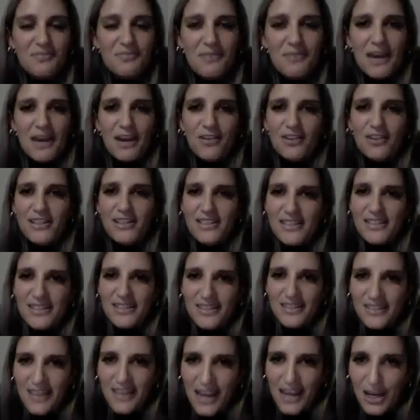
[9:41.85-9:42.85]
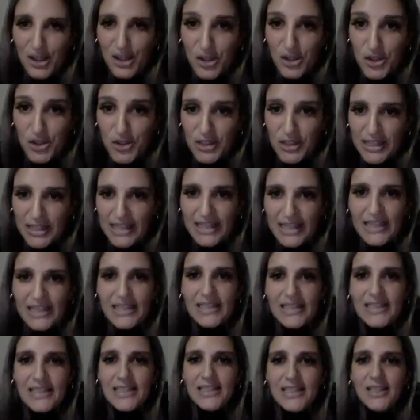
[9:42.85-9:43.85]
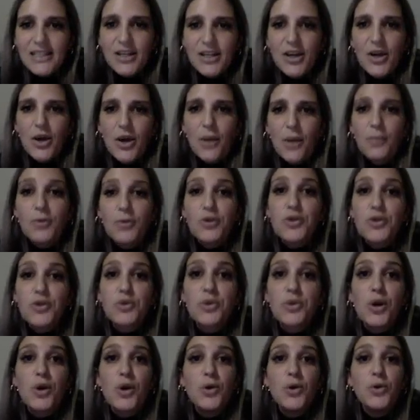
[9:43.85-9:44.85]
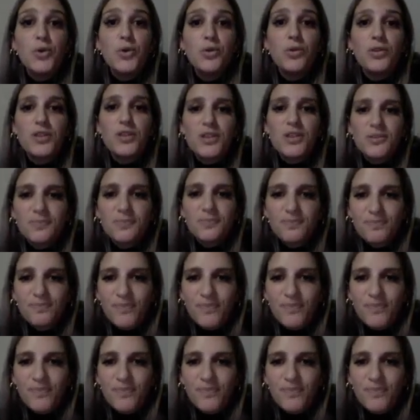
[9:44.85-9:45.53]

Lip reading: Paris and Juliet are betrothed.